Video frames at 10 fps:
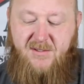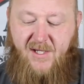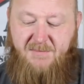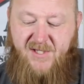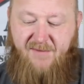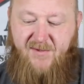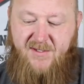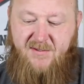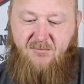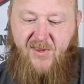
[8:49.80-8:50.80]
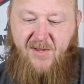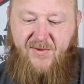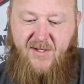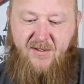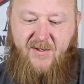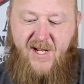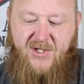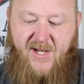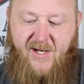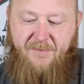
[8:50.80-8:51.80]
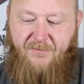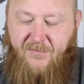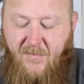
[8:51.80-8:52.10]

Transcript: type safeties without that little notch on it.